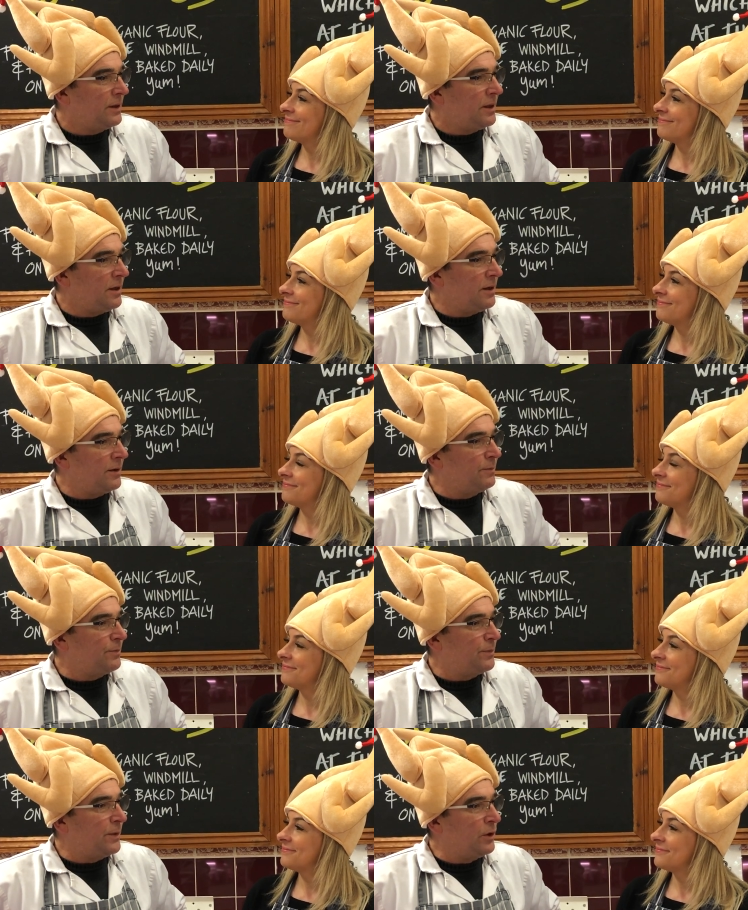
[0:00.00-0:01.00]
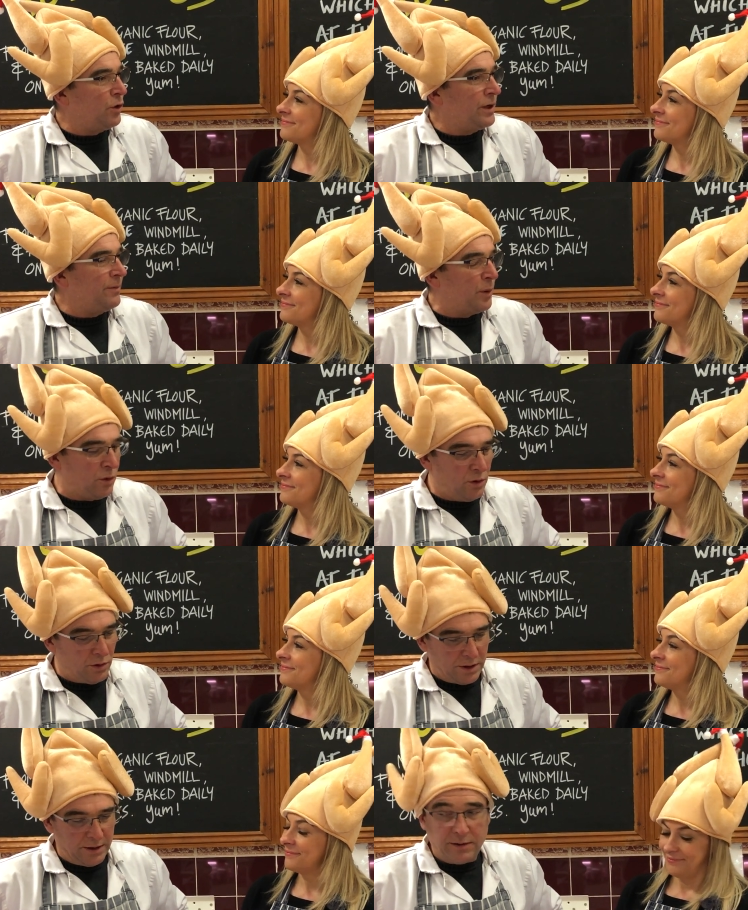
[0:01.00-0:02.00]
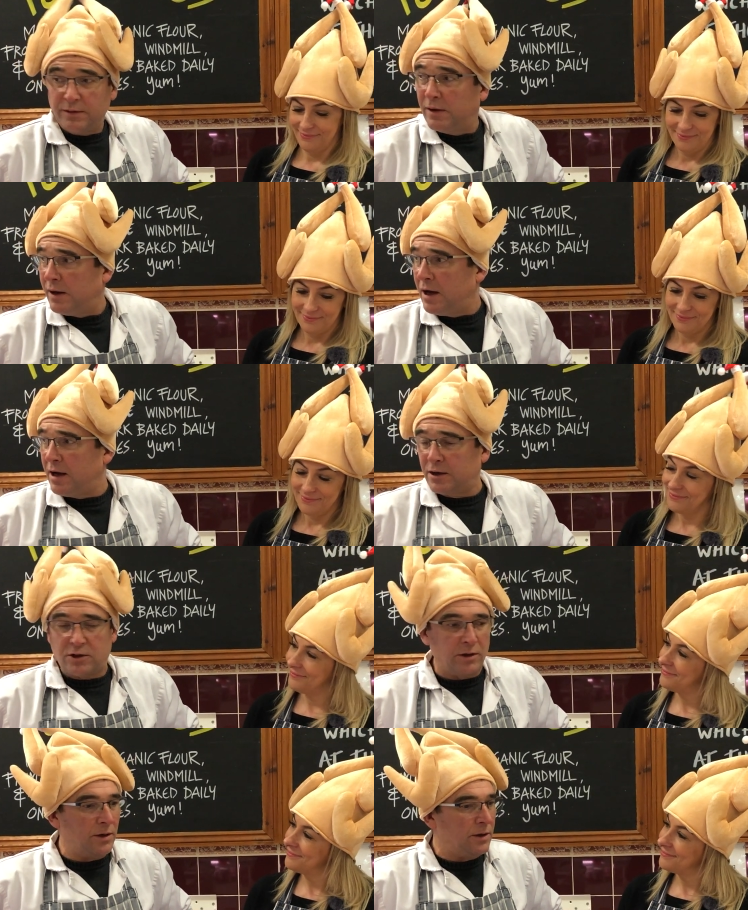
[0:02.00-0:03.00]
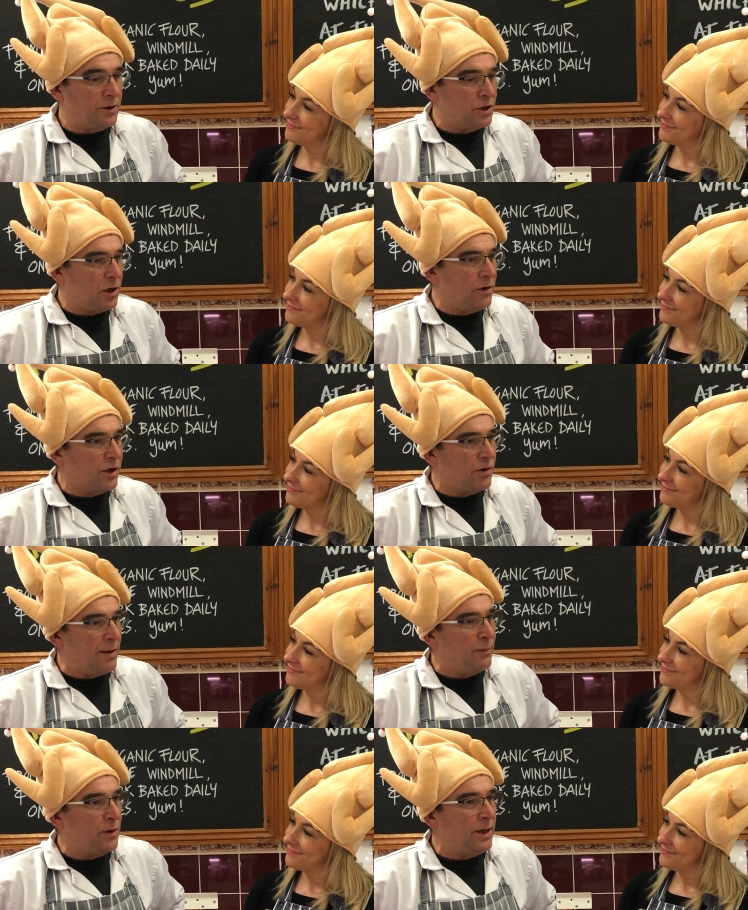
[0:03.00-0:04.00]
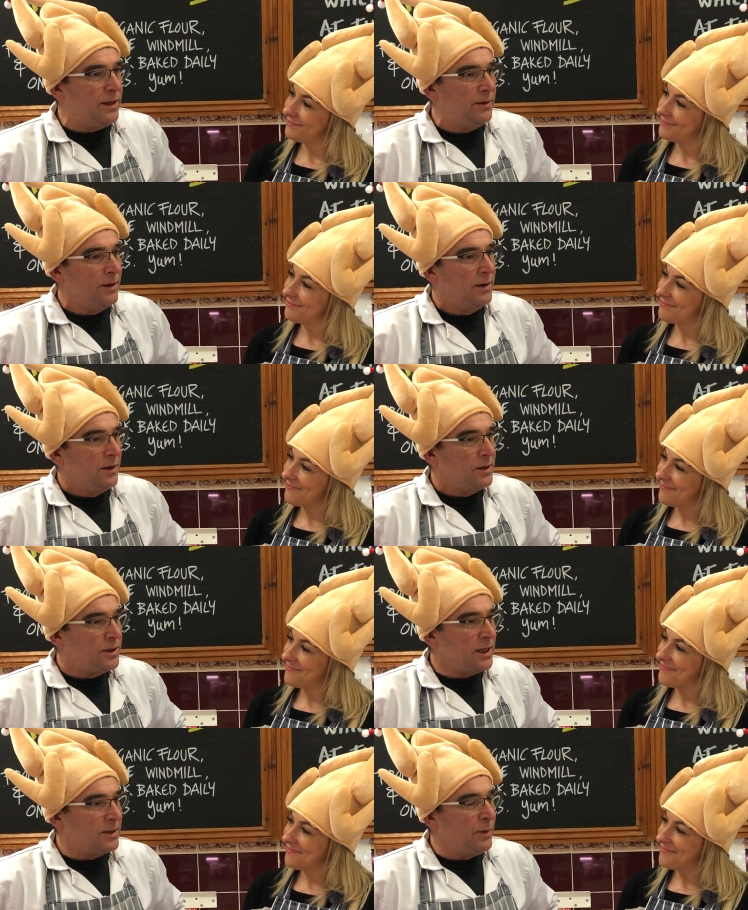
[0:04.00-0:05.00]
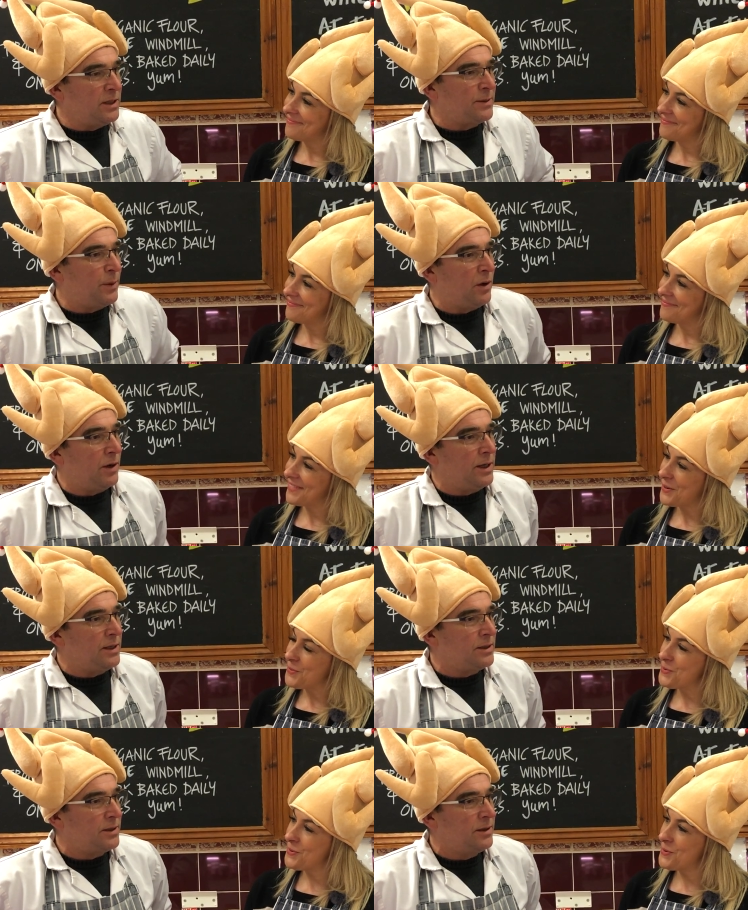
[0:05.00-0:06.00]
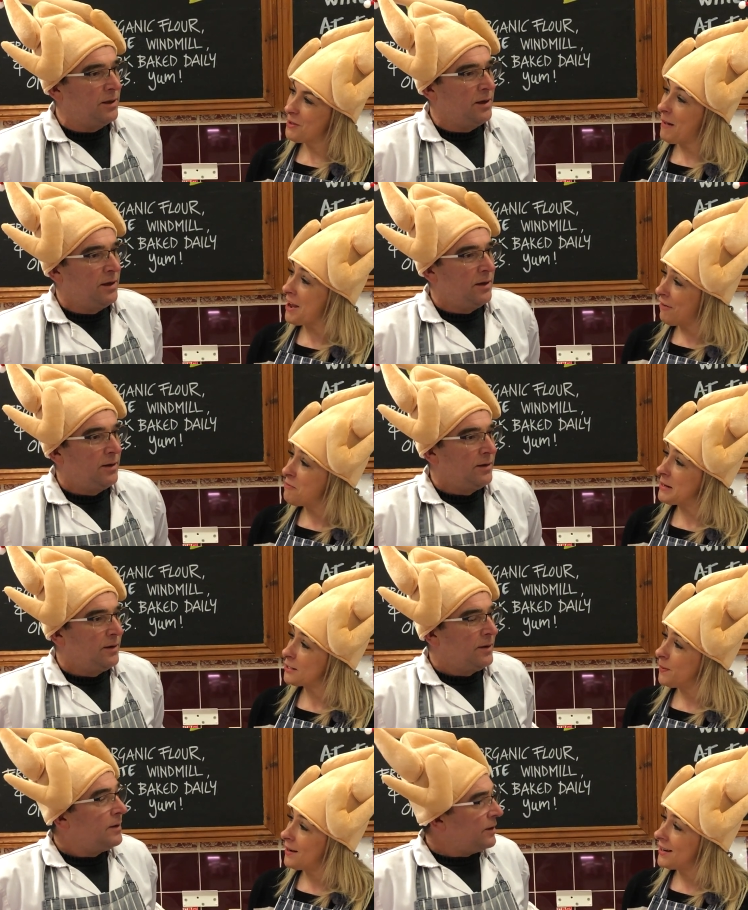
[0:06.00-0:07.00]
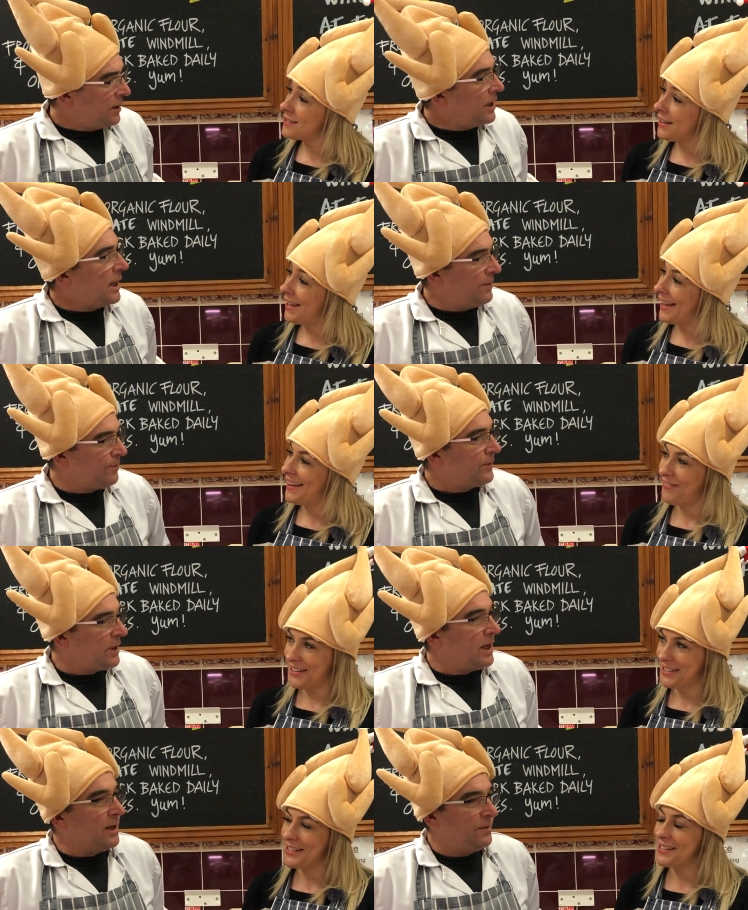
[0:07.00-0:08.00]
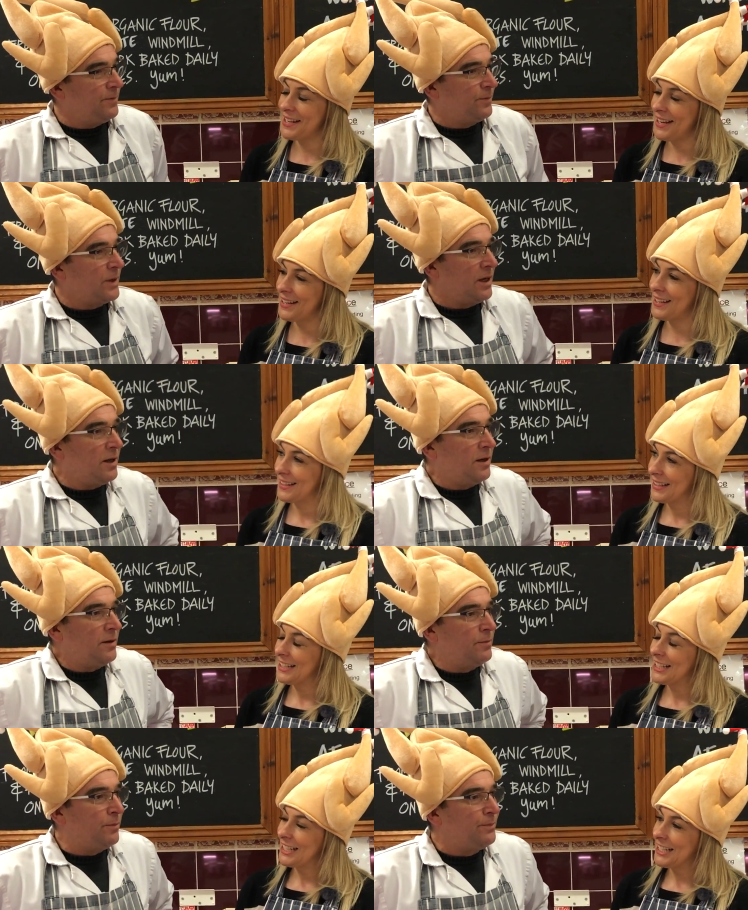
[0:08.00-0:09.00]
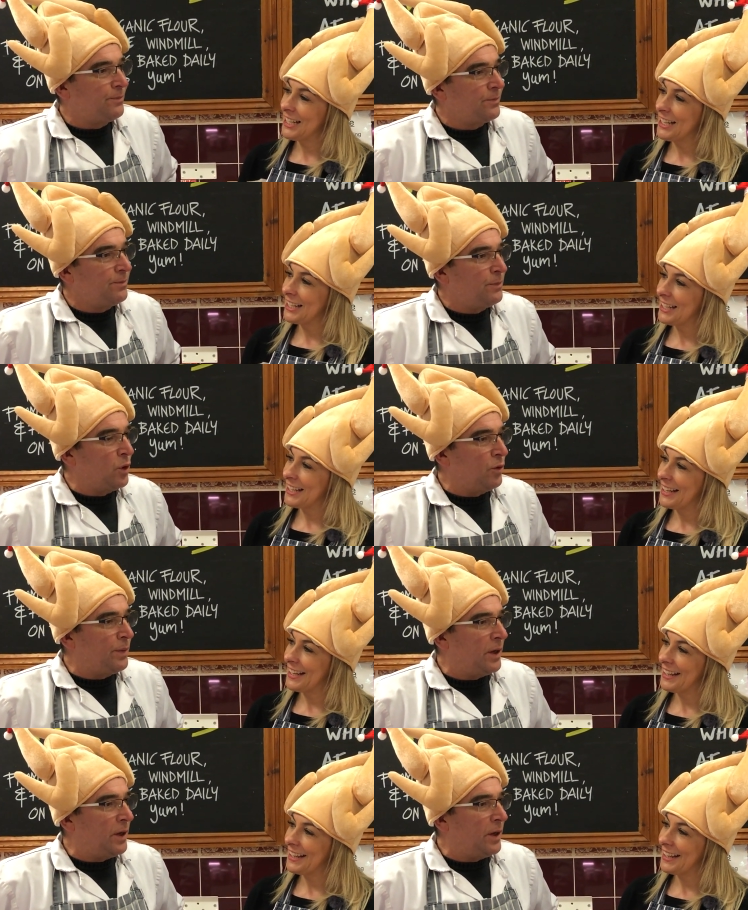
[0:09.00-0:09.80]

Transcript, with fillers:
Speaker 1: uh, loin of pork, uh, jar of cranberry, six mince pies.
Speaker 2: Oh, you make your own mince pies,
Speaker 1: I yeah, hear. Fantastic. Yeah. Um, pork